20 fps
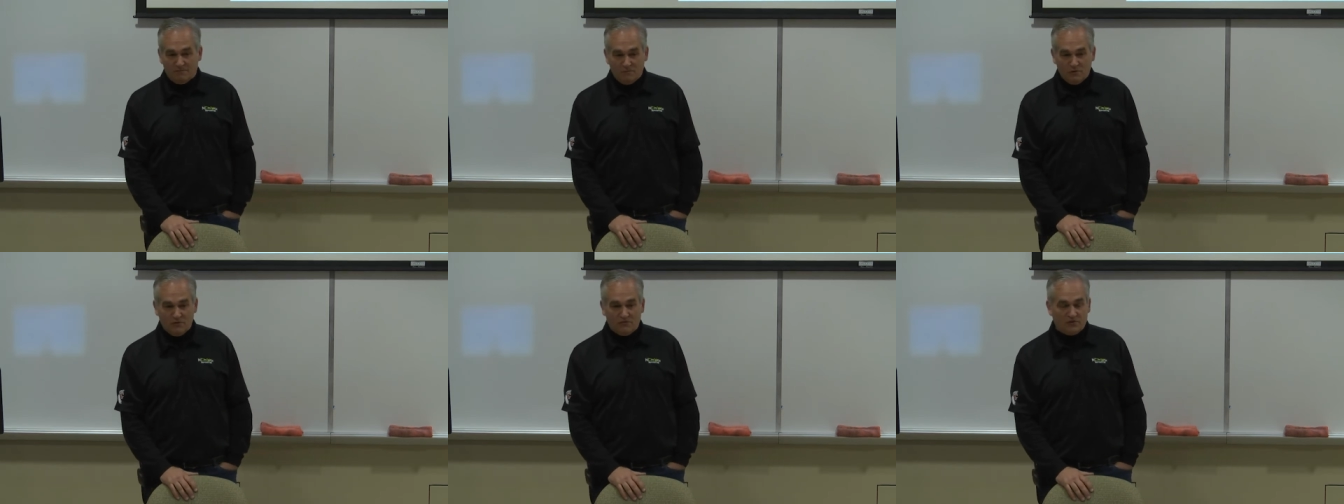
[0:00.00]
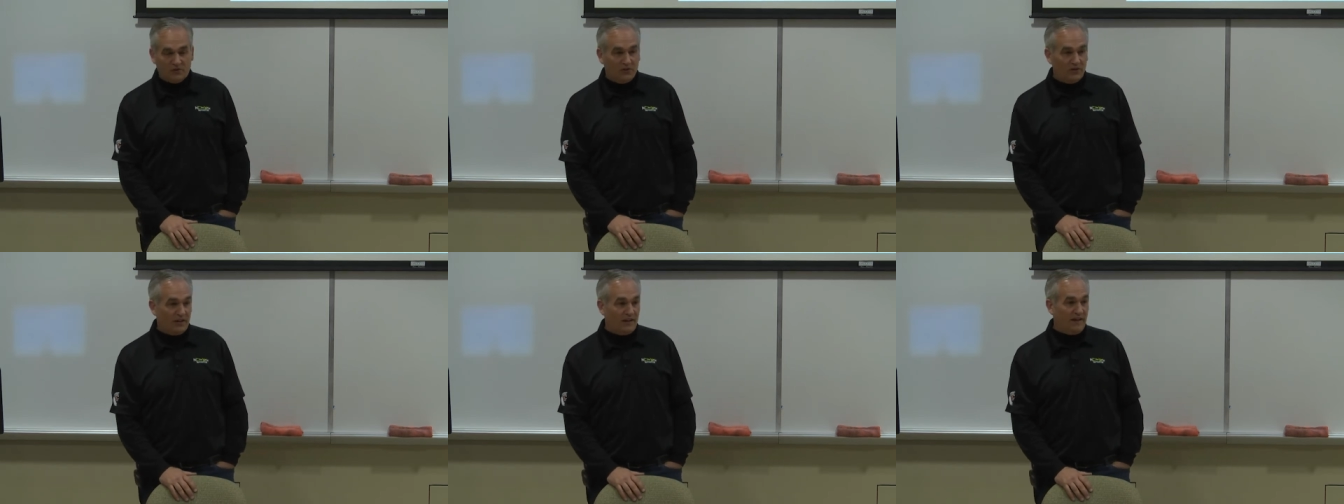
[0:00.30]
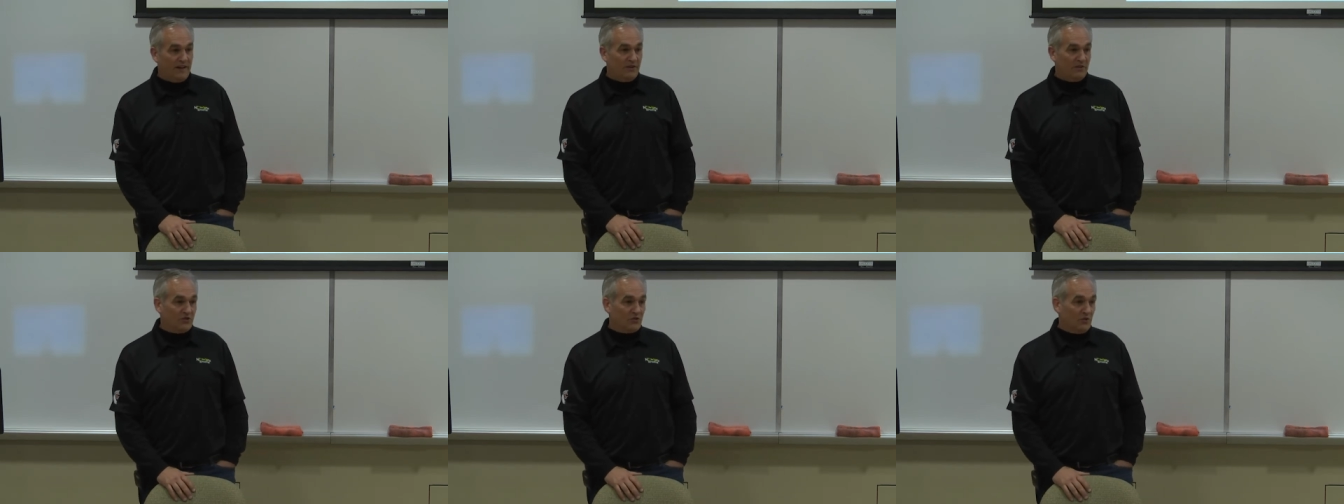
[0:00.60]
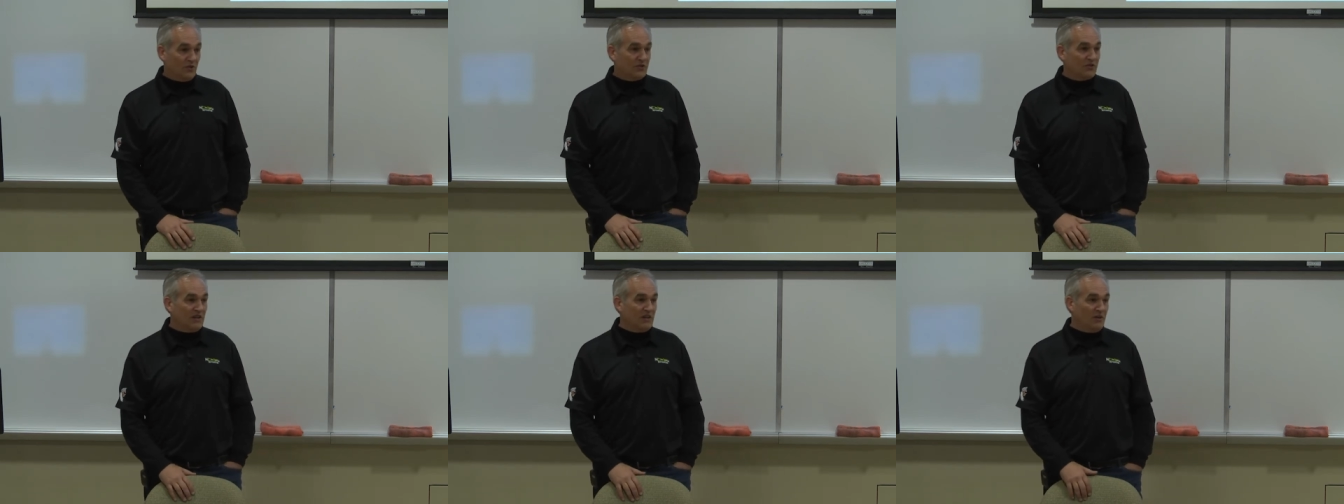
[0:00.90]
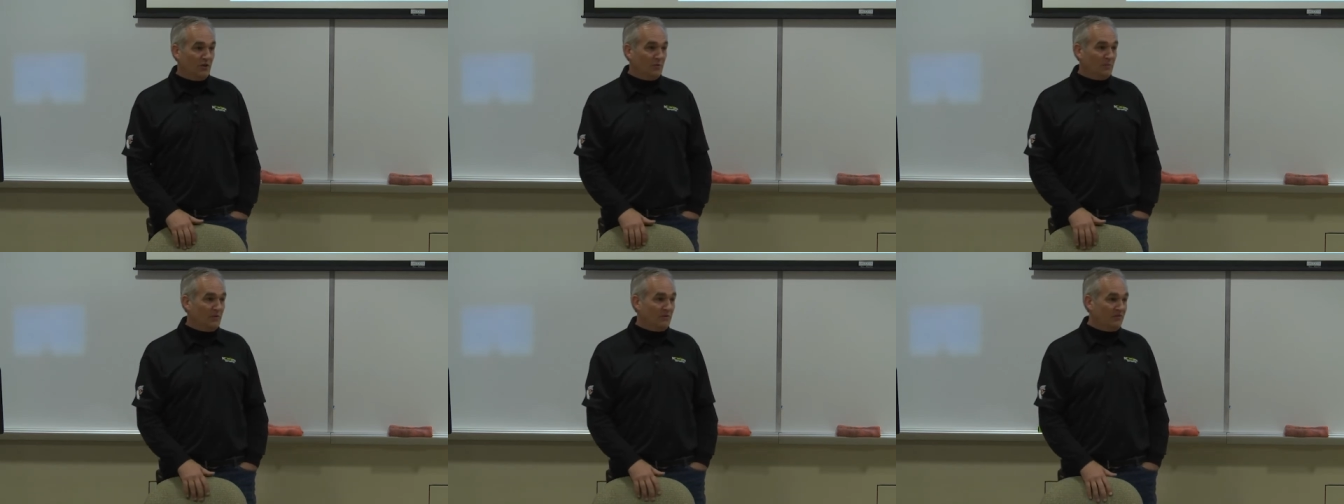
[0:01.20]
moved to Atlanta, Georgia
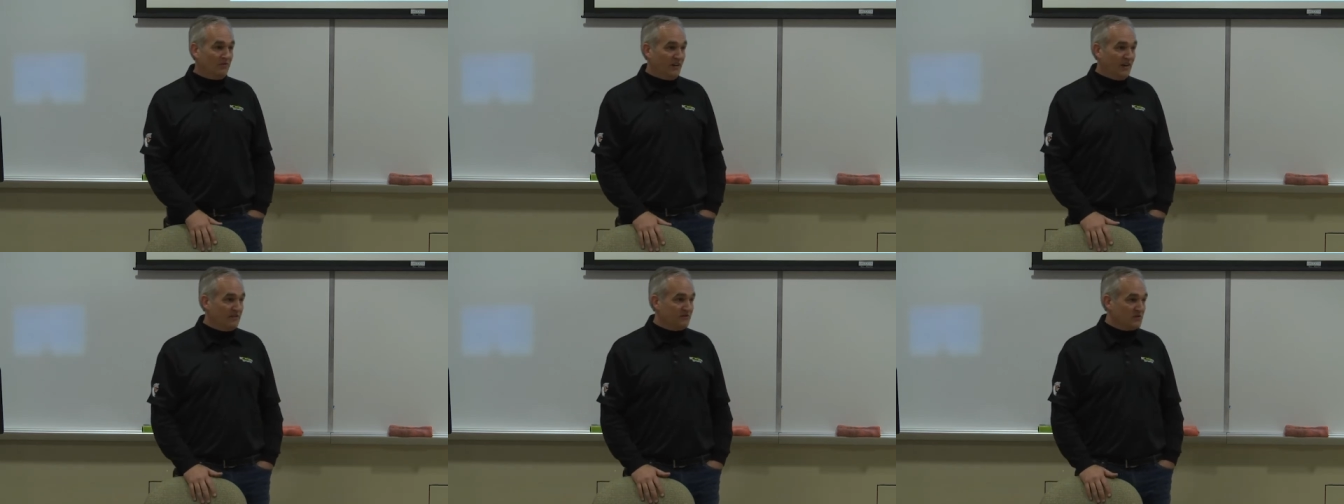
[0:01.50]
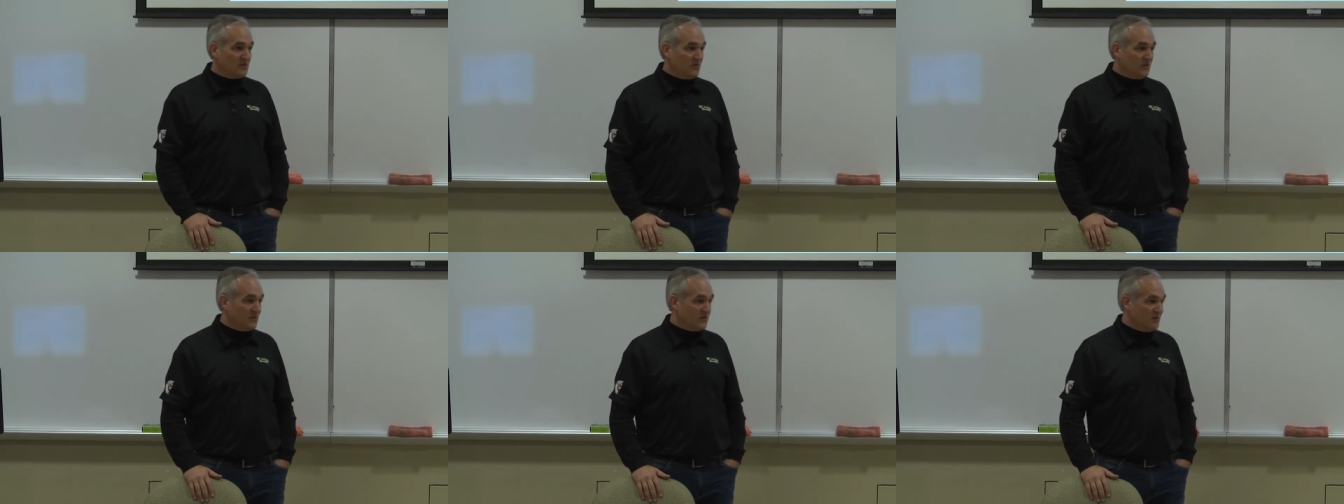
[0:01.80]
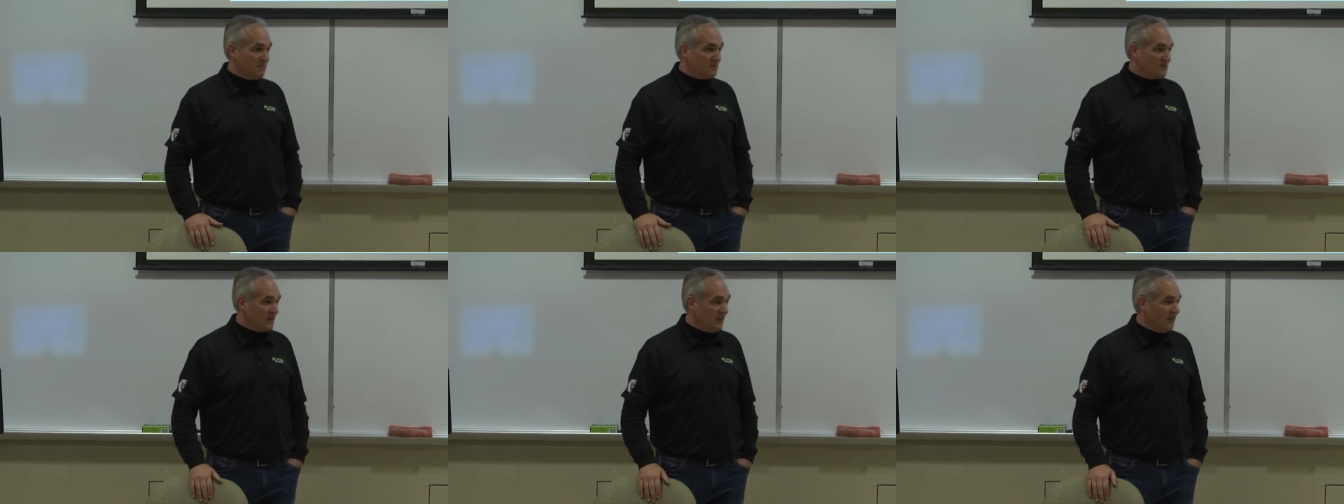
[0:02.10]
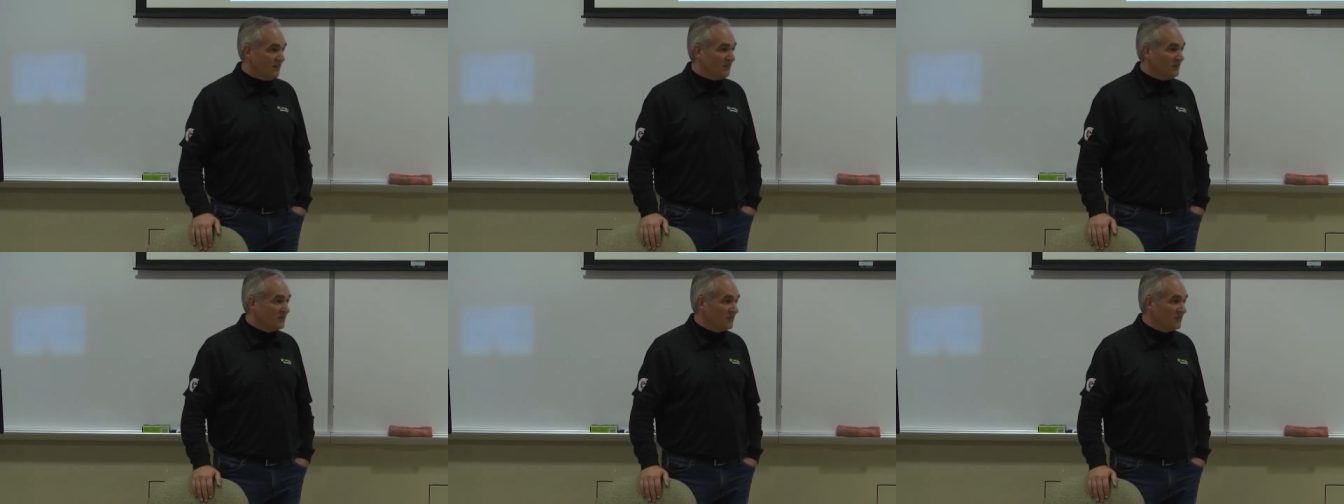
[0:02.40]
and opened five stores himself.